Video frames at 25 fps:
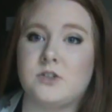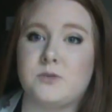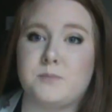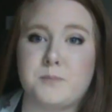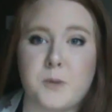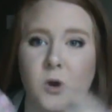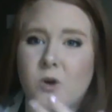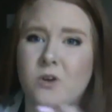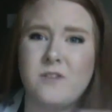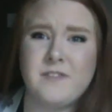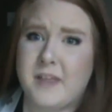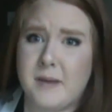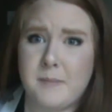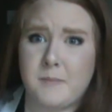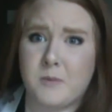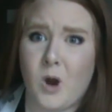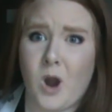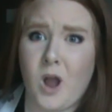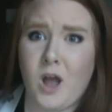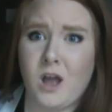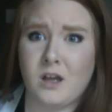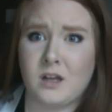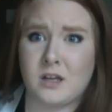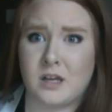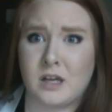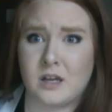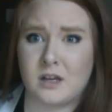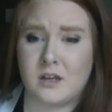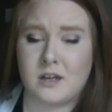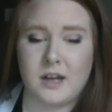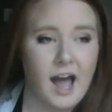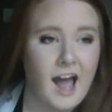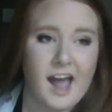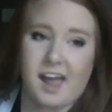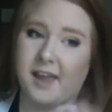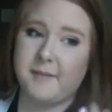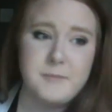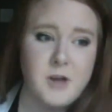prove them wrong.
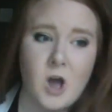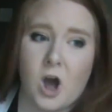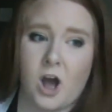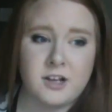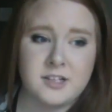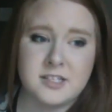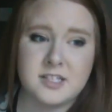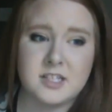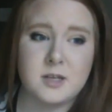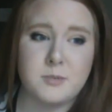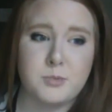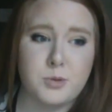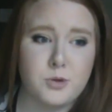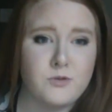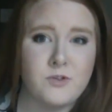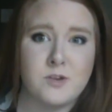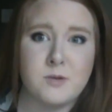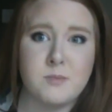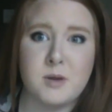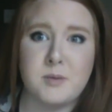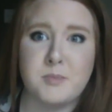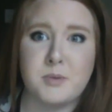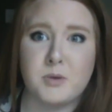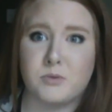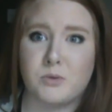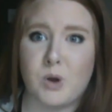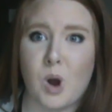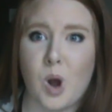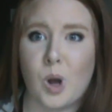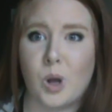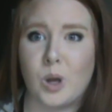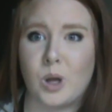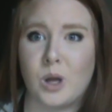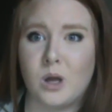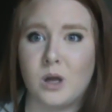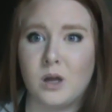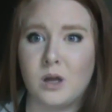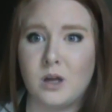I'm constantly proving people
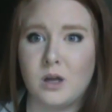wrong.